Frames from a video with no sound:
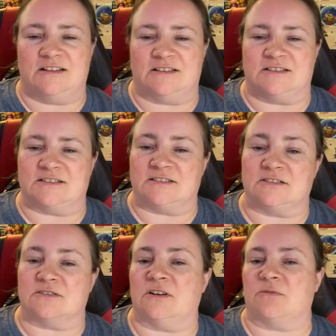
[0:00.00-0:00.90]
This is
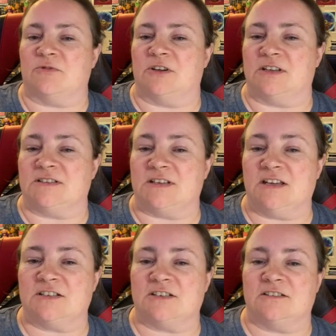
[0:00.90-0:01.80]
the correct
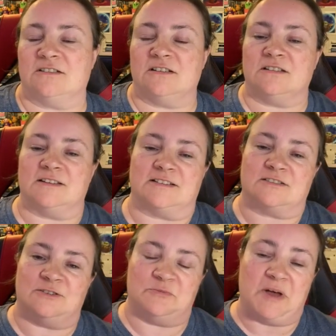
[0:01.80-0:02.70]
pronunciation. Let's
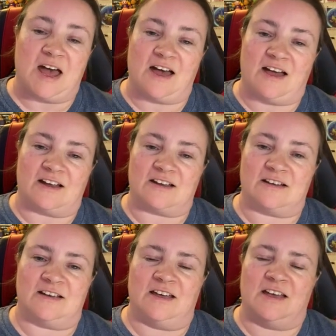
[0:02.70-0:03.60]
go back
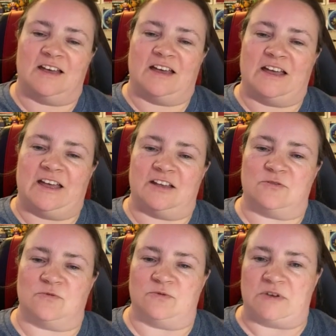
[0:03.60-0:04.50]

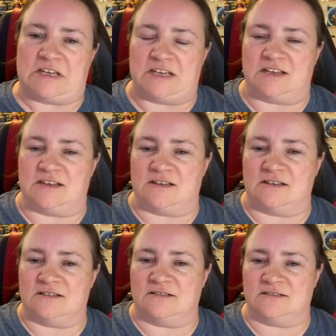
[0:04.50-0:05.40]
and
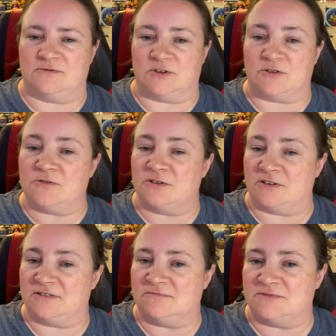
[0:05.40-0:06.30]

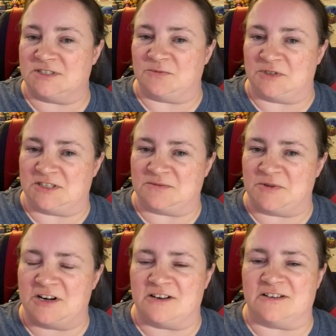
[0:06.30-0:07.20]
re-record some of these
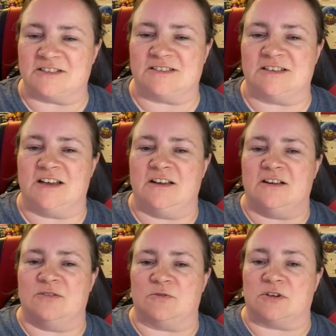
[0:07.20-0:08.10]
parts
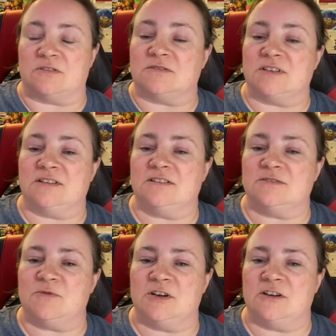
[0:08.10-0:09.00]
where you said
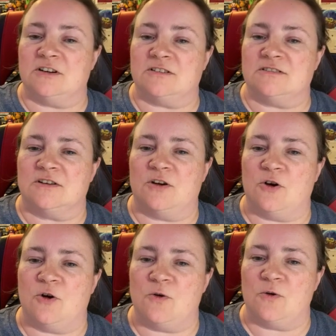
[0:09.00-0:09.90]
these words
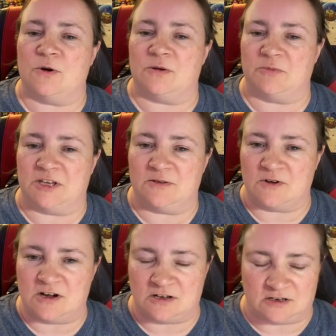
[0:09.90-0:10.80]
horribly
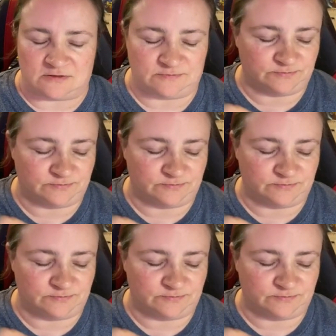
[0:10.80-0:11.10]
wrong.